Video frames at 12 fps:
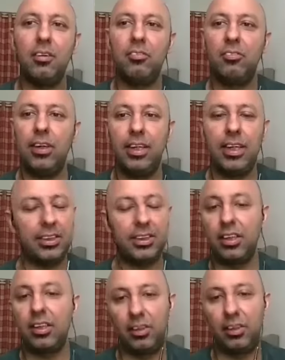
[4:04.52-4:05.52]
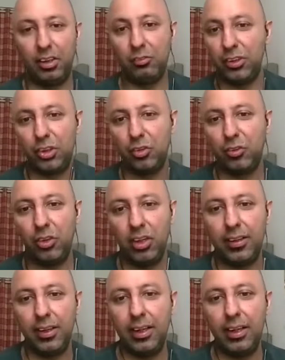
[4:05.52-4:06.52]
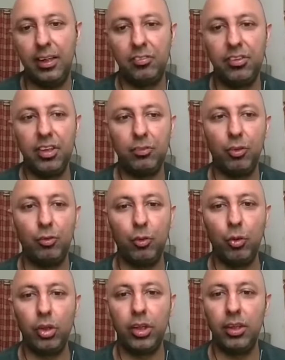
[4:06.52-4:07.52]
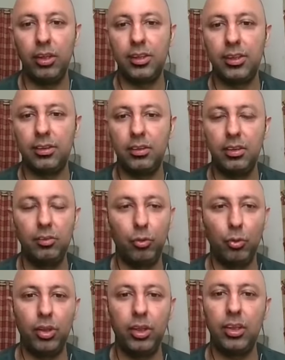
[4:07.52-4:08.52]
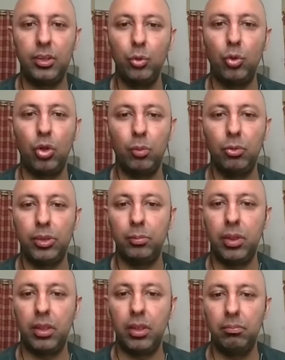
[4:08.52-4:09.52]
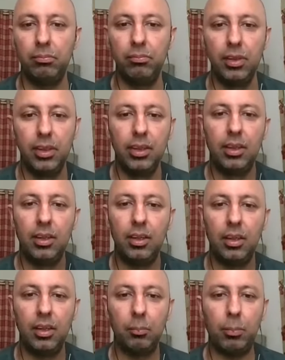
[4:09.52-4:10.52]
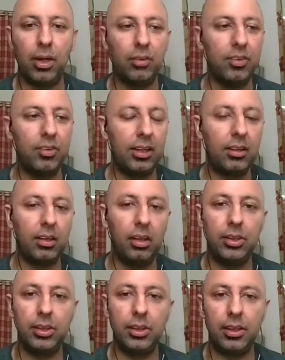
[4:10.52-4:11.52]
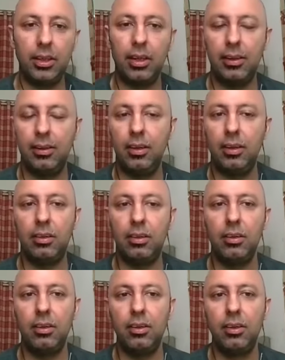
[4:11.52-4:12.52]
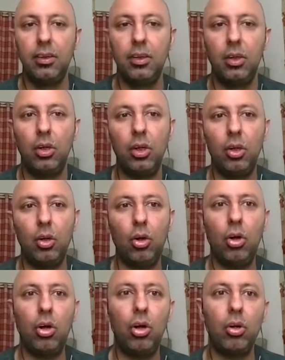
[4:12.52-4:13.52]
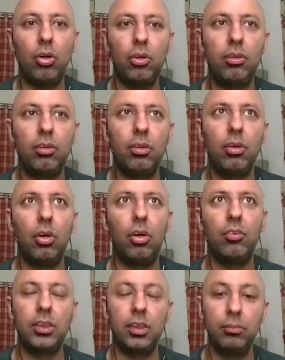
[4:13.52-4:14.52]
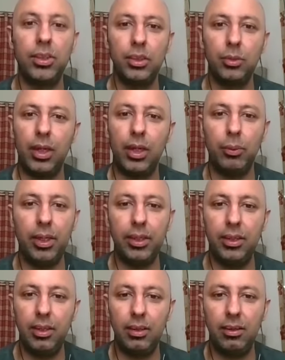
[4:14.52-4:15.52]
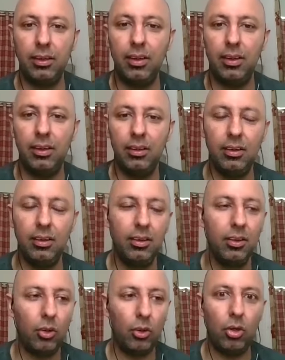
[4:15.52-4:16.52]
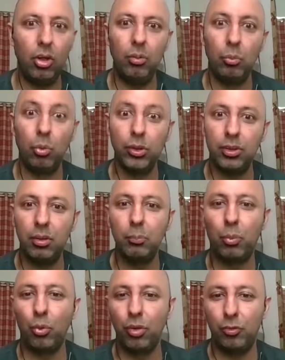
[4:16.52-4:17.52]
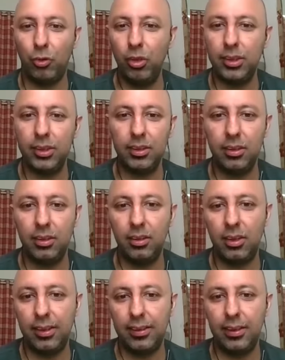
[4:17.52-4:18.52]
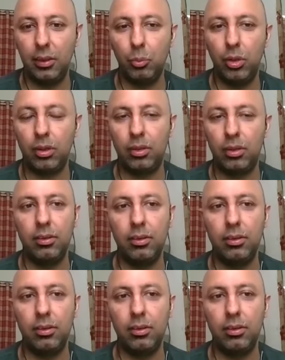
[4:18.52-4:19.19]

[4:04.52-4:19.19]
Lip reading: fantastic country, first of all. I think I lived there for 4 years. In 4 years, you almost become a part of that culture. And I think a lot of assumptions when I went there, and most of them proven false. I think I worked